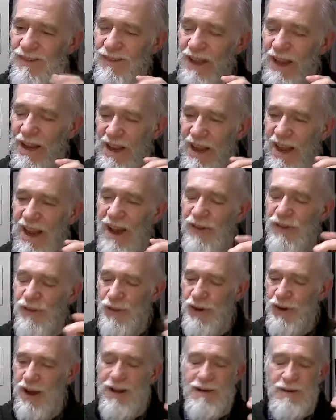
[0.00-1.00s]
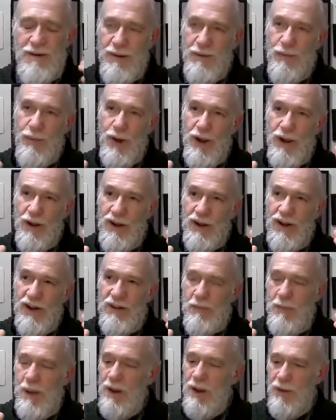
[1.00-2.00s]
like extra uh, well
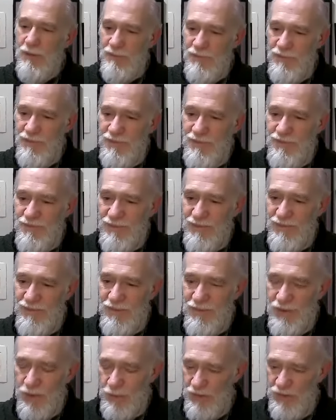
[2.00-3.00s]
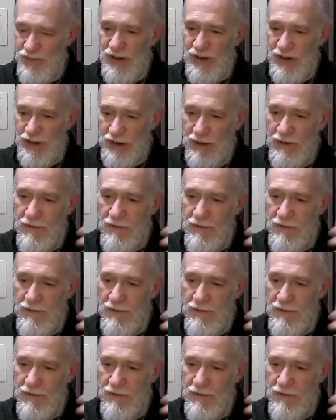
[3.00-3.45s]
expel him from the city? Why did